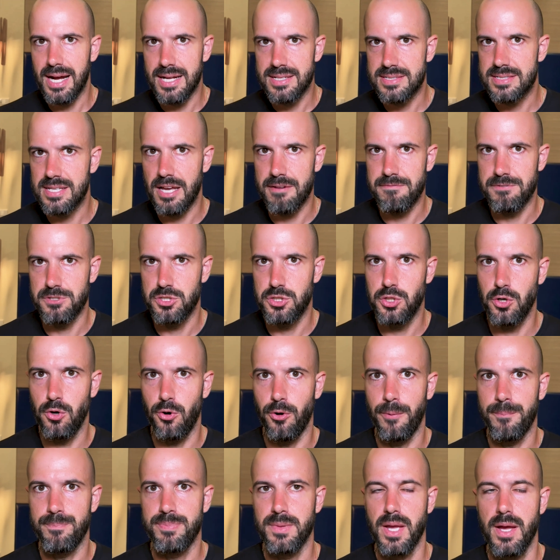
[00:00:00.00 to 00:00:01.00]
I can't say for
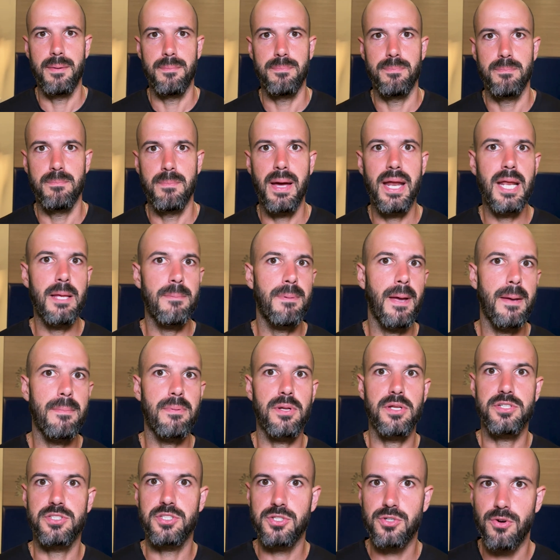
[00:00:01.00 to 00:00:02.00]
sure. But many
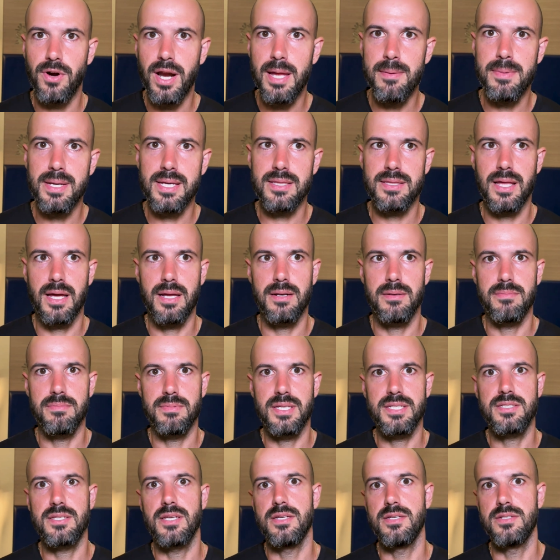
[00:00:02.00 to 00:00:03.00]
people are screaming that
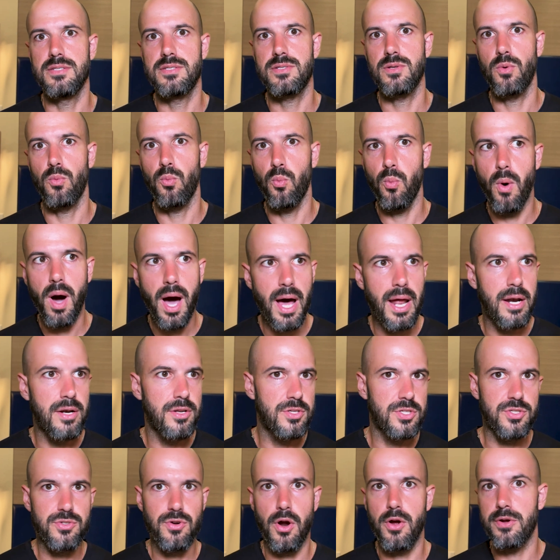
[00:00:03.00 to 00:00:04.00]
this is
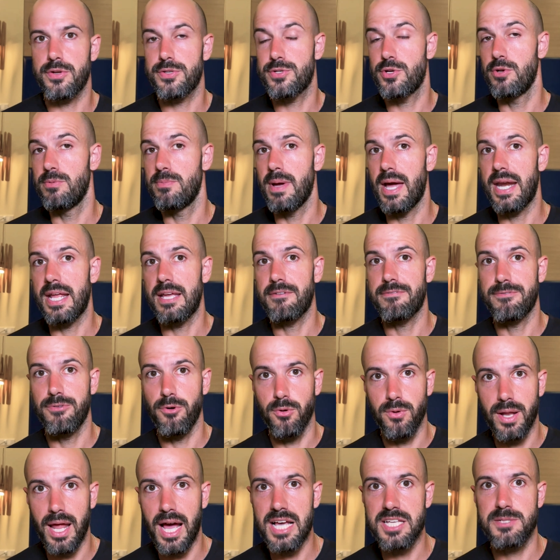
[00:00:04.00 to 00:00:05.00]
one stroke too many
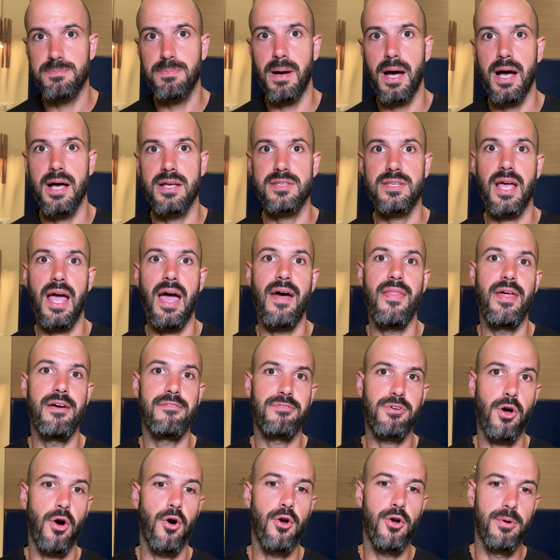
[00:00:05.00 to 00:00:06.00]
for LastPass and
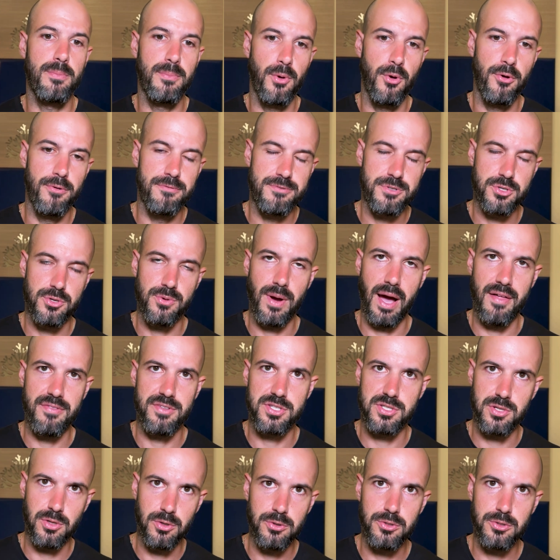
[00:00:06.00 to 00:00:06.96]
have gone and moved to other